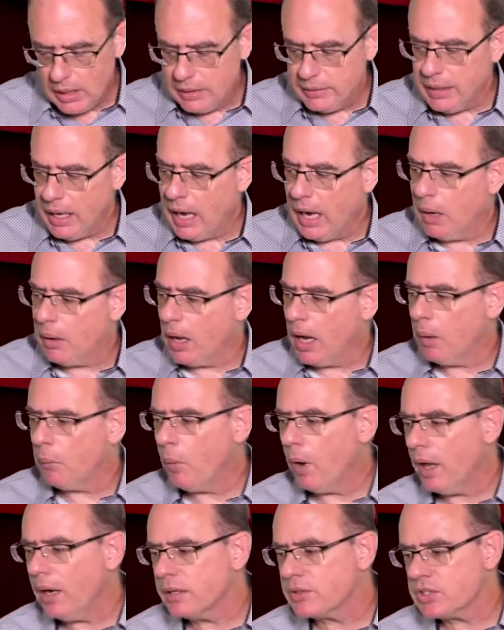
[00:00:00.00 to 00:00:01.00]
Now, I, I
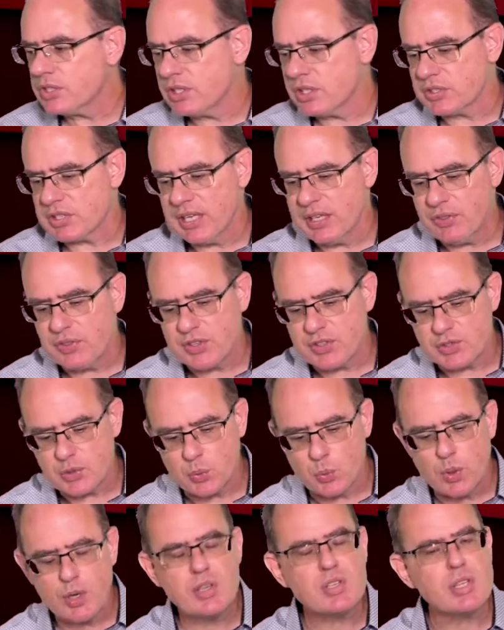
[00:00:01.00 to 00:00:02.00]
wanted to just hit this. The
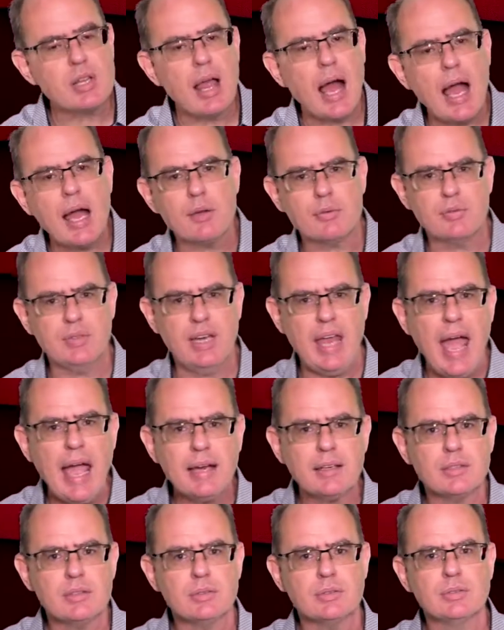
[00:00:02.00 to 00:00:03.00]
Word is alive and
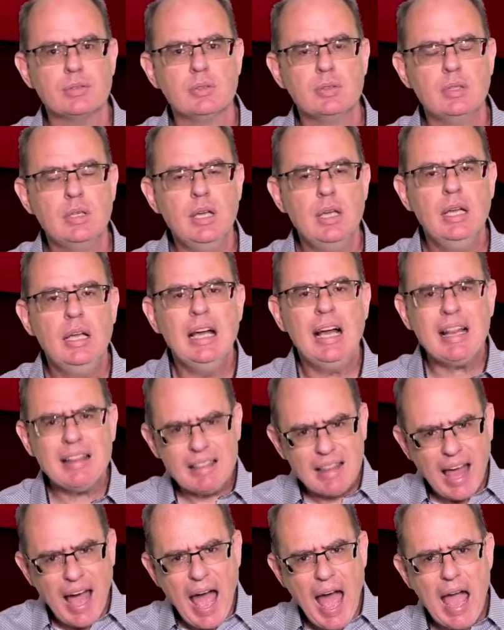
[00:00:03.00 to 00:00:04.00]
active.
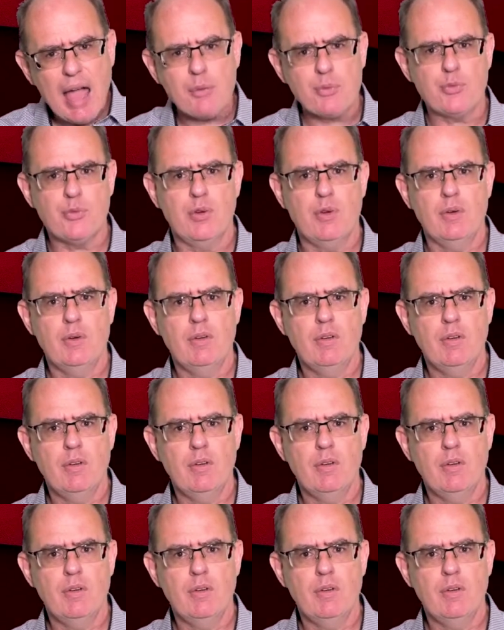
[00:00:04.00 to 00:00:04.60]
Alive.